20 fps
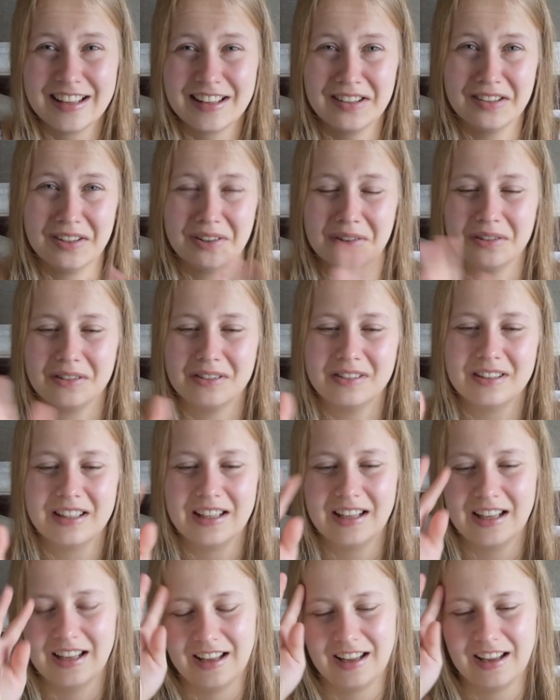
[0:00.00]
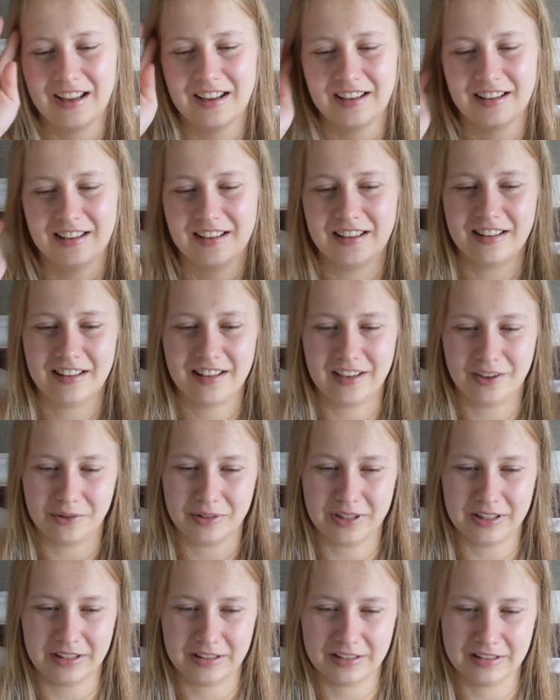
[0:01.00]
So they
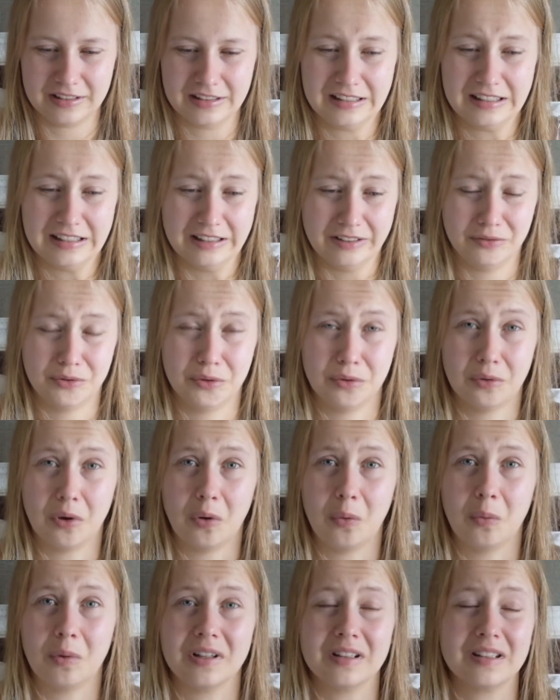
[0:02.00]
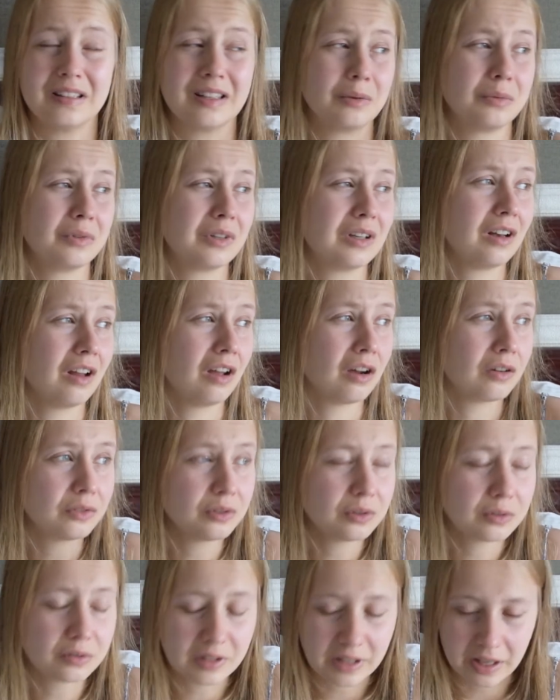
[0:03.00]
only have to go once. I would love
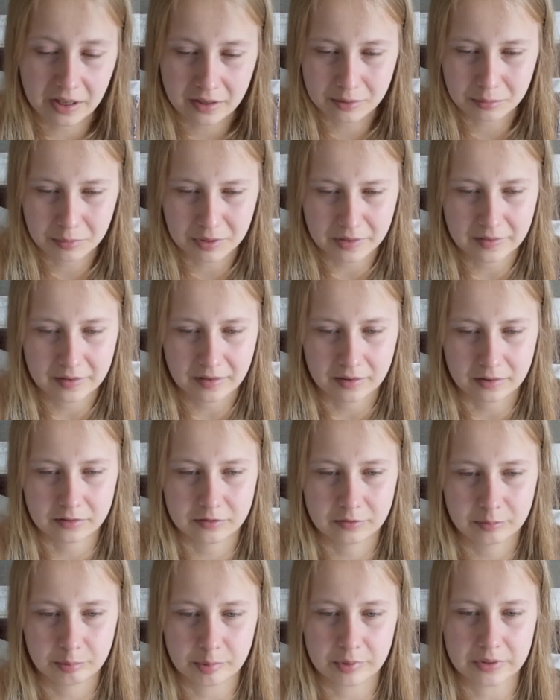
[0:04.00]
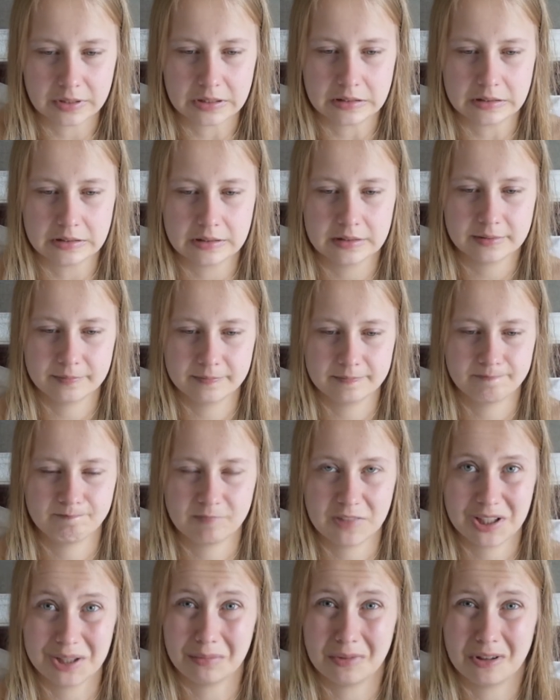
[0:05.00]
to get it myself, but
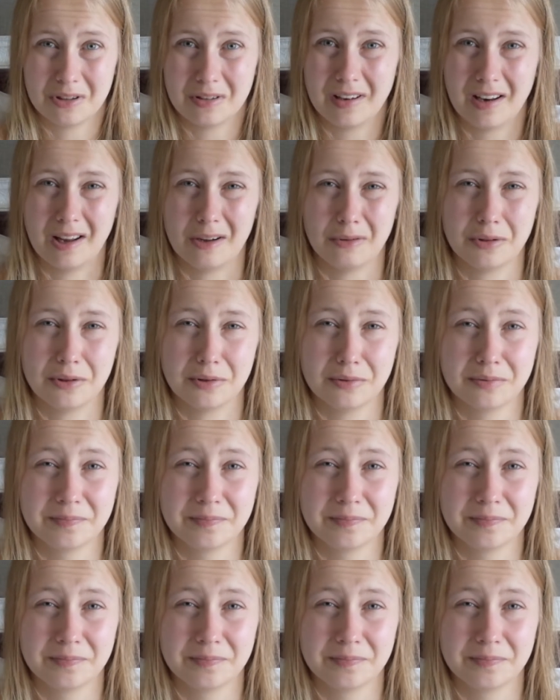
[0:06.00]
I'm not allowed to.